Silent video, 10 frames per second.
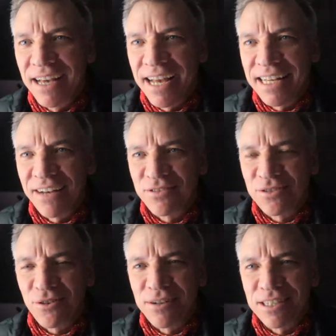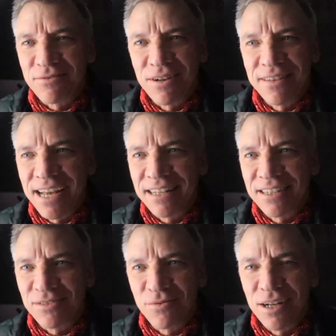and have stories around that
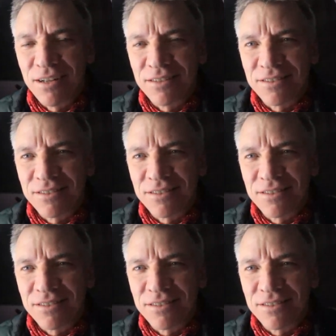as well.